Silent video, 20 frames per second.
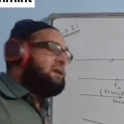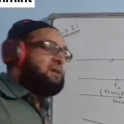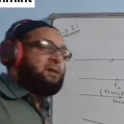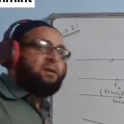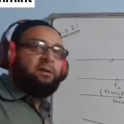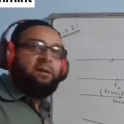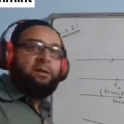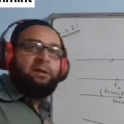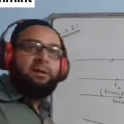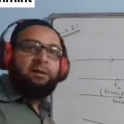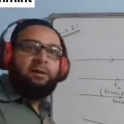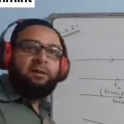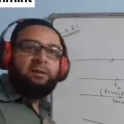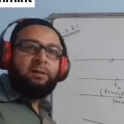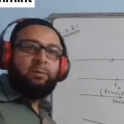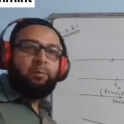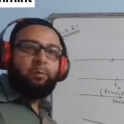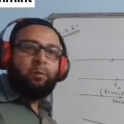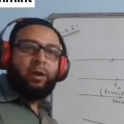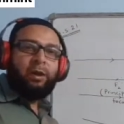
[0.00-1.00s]
point on the
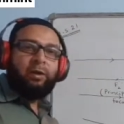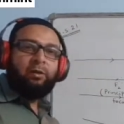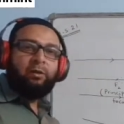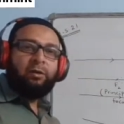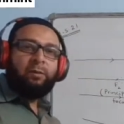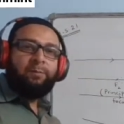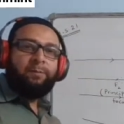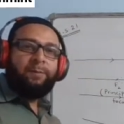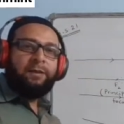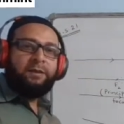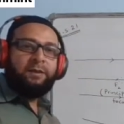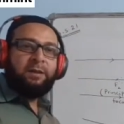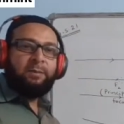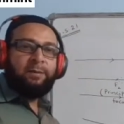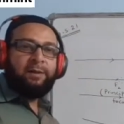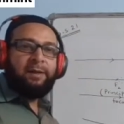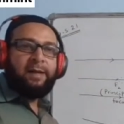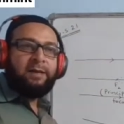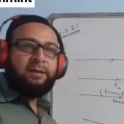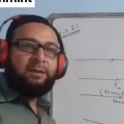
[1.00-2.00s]
principal axis
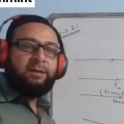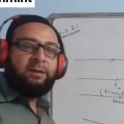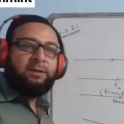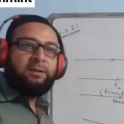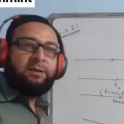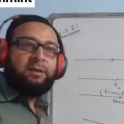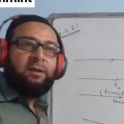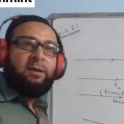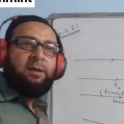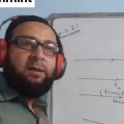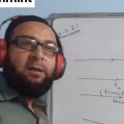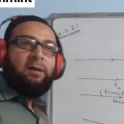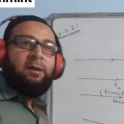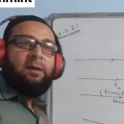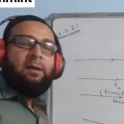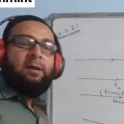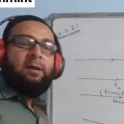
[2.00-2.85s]
through which